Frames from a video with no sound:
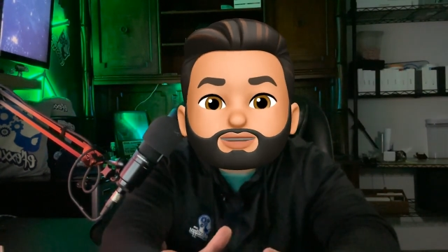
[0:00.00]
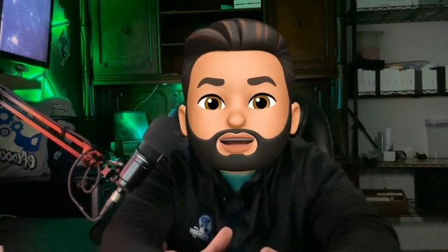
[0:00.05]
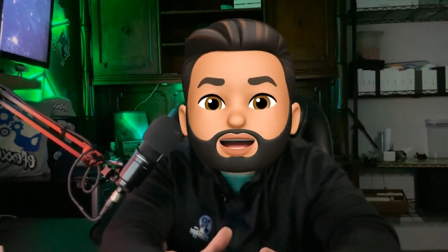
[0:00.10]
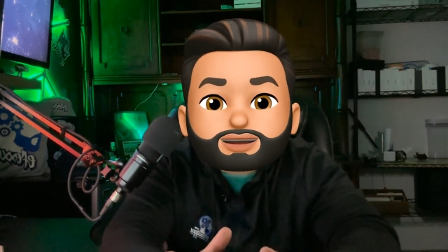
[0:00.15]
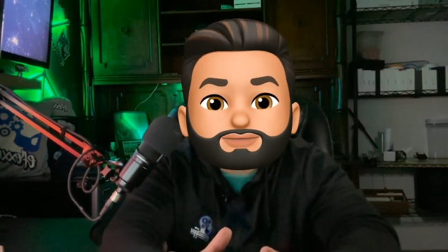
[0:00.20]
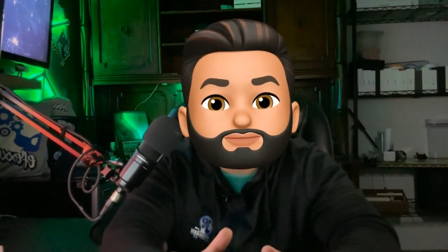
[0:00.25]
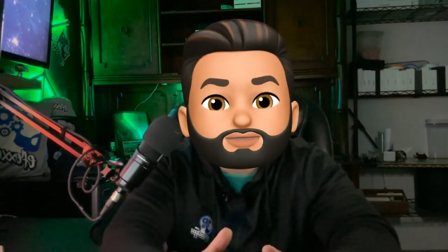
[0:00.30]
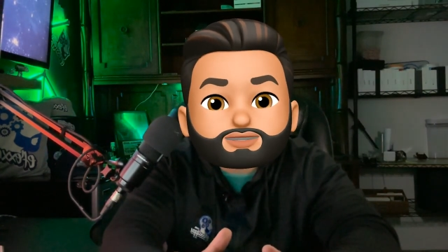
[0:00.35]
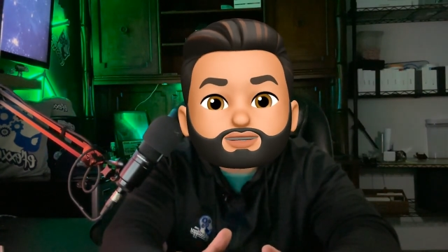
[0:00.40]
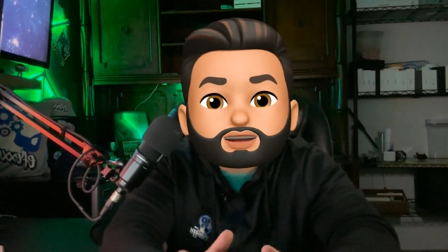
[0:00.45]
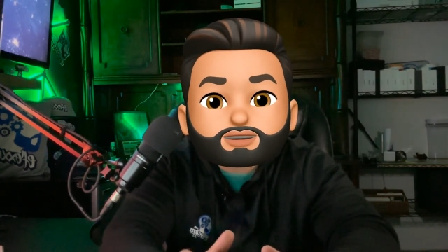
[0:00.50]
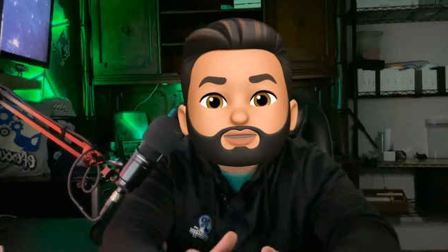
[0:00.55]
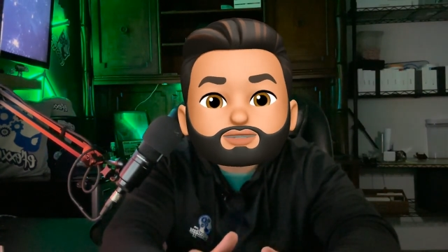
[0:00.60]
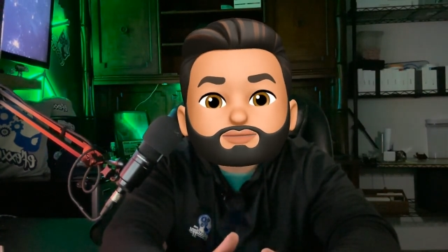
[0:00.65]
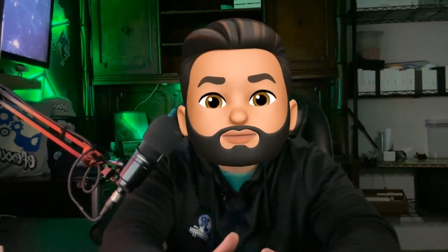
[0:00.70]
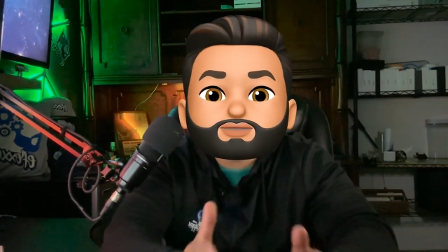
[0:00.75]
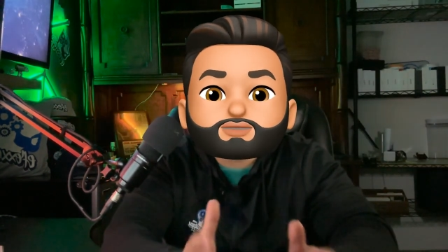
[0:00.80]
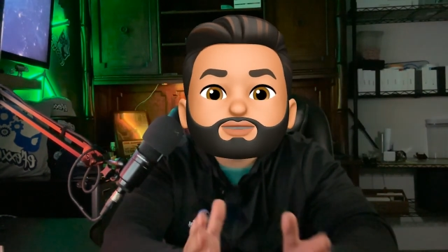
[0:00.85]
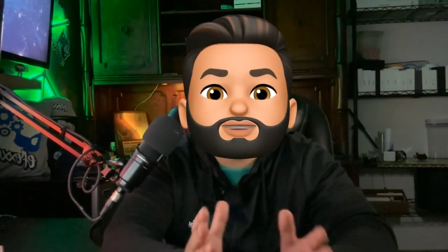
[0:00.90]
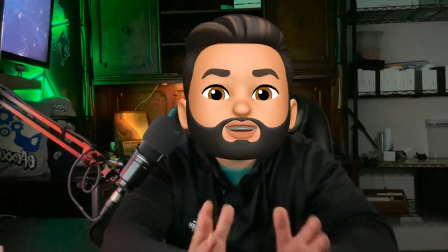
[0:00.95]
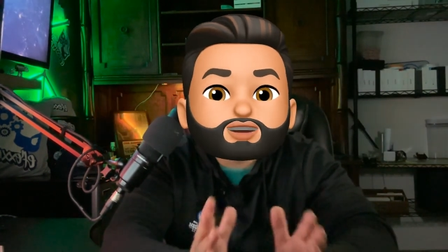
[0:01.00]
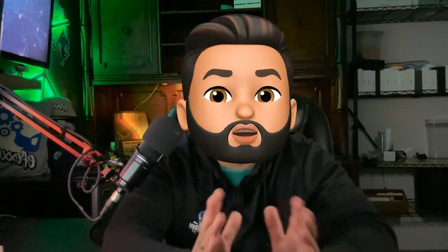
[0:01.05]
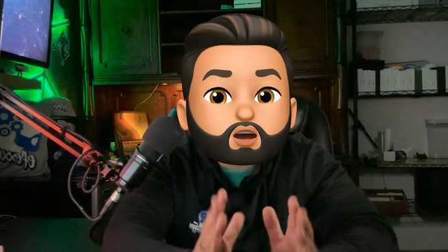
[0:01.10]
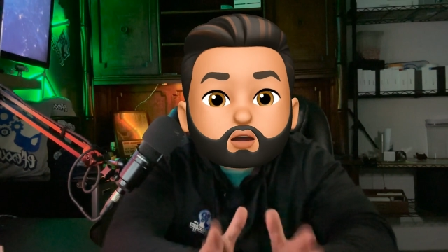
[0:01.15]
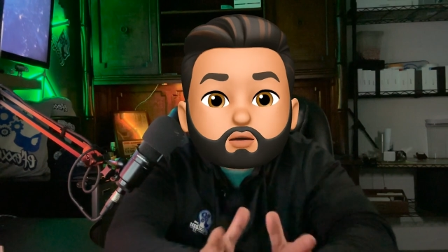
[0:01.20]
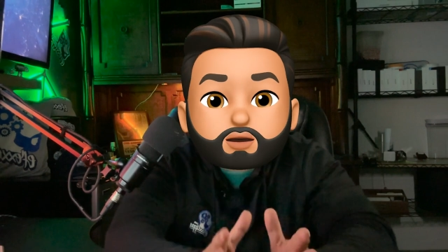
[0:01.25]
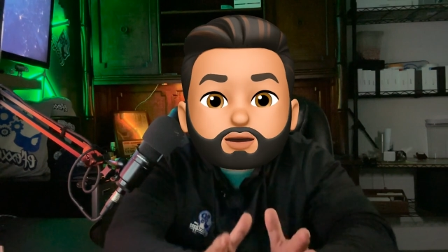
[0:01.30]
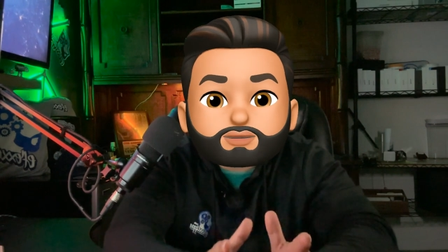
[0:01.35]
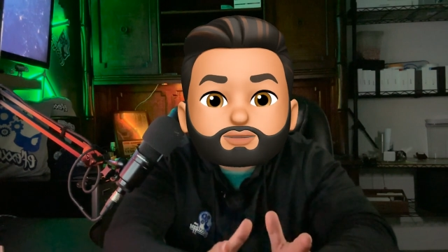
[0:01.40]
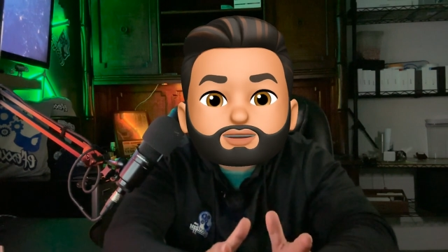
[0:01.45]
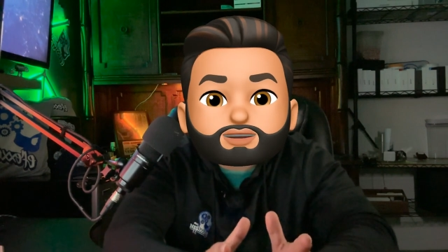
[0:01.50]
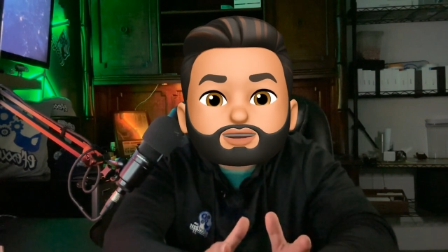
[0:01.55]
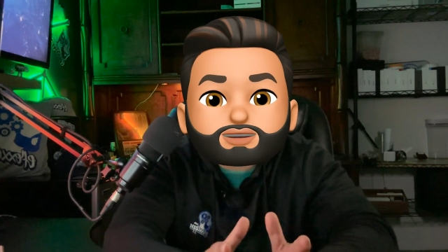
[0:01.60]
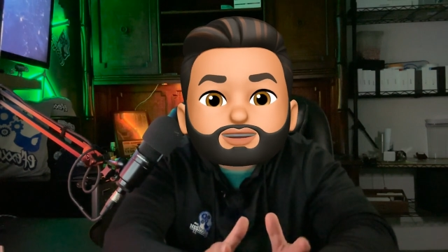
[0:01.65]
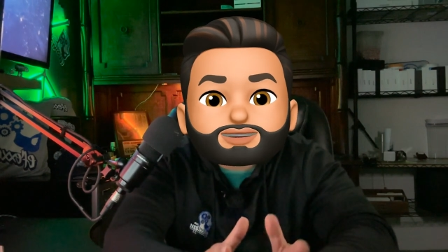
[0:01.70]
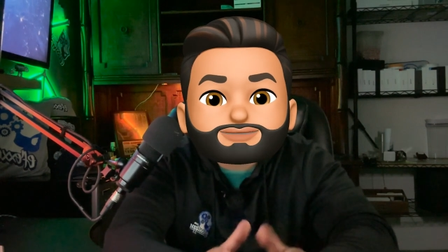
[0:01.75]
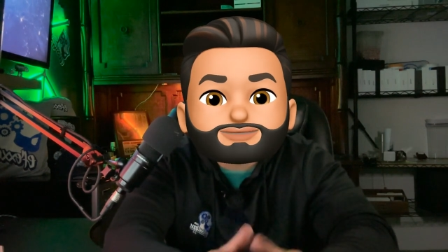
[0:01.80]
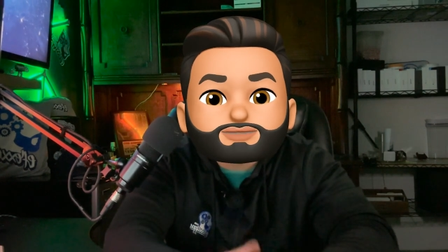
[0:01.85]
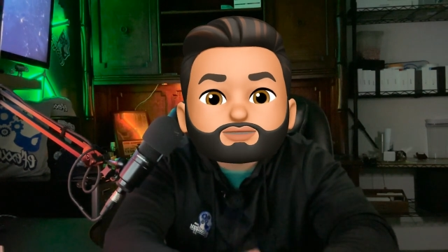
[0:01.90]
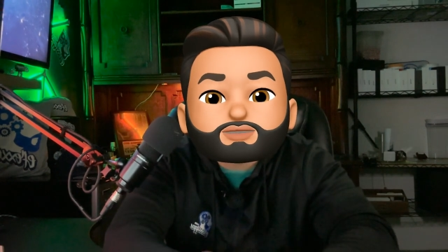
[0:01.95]
conversation. We know what we're
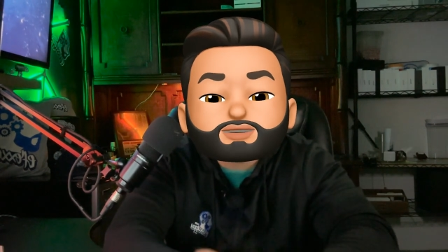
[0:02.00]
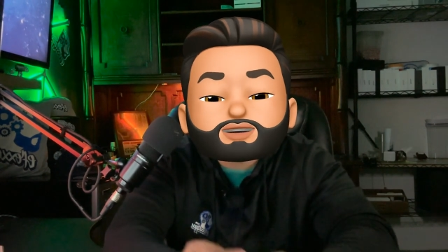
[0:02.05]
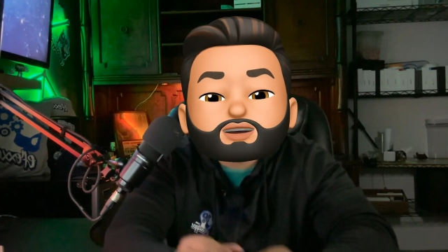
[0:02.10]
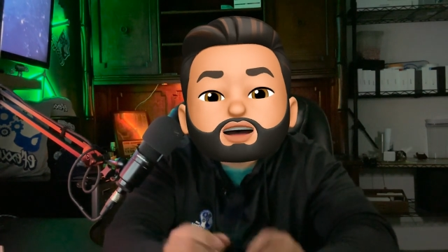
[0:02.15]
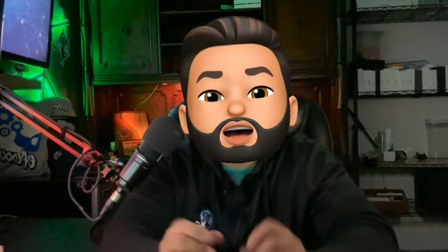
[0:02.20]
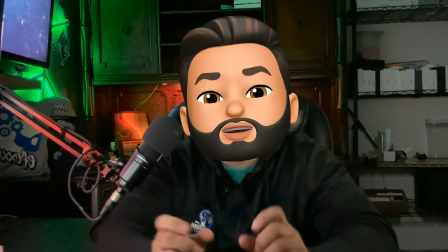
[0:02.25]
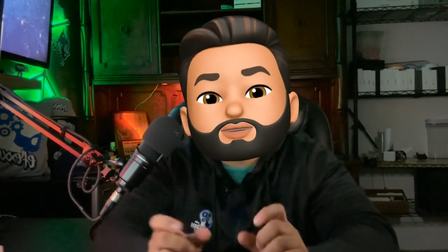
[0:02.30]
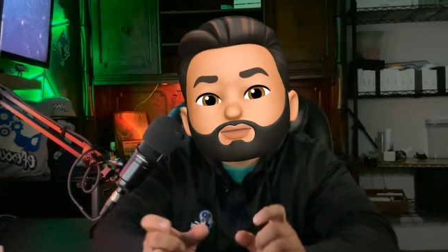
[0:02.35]
looking for.